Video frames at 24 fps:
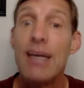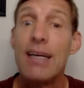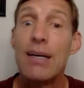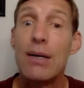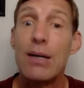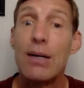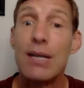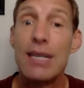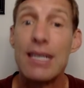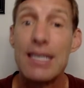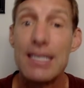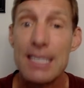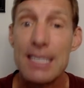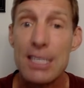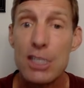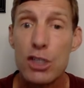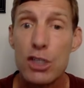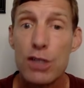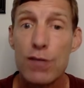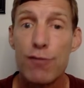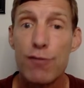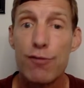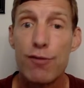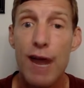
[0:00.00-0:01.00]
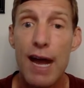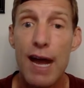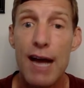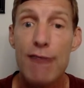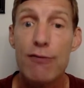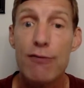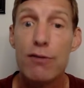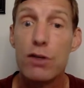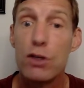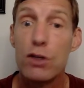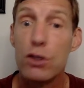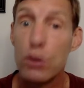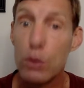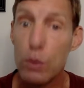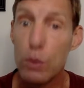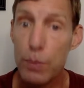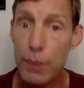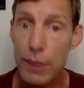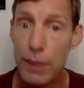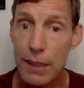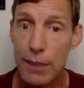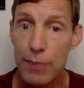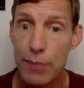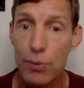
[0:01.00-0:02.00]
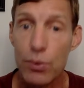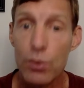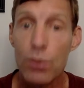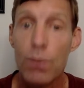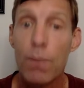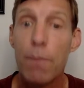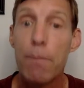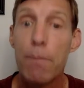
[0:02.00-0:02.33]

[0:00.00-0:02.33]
In addition, 5 new people